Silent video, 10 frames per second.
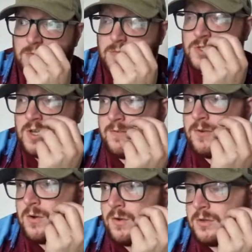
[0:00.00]
The
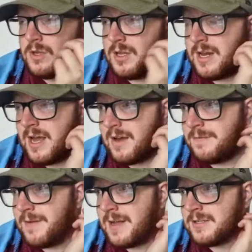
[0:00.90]
Sheffield United
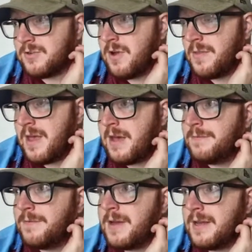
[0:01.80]
fans are on their
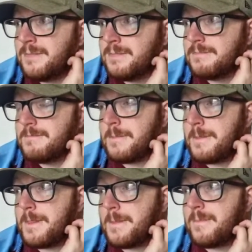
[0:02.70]
feet
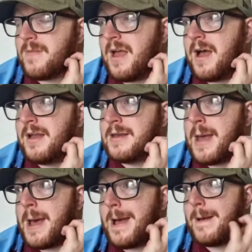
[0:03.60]

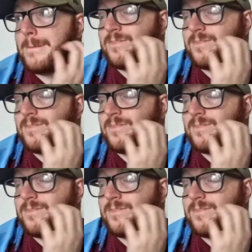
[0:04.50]
and